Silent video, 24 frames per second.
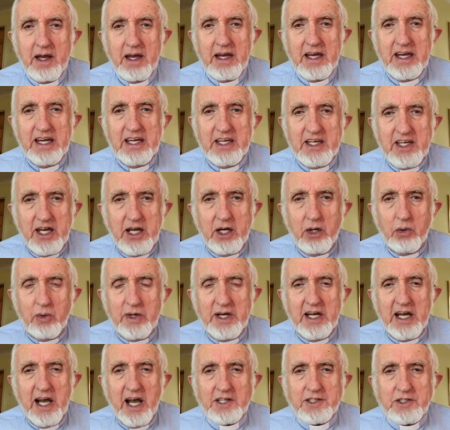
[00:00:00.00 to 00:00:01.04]
He knew
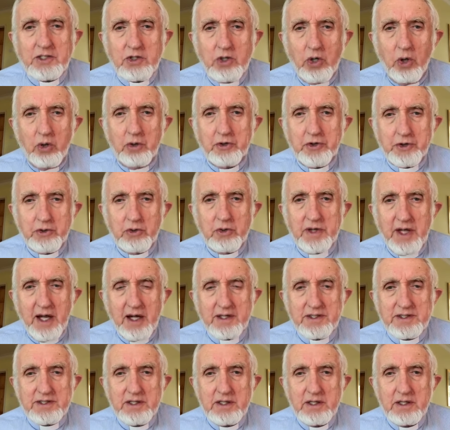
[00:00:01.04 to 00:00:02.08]
he had to go through
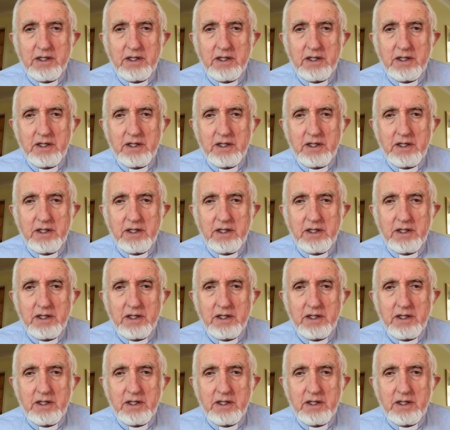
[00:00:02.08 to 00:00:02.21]
that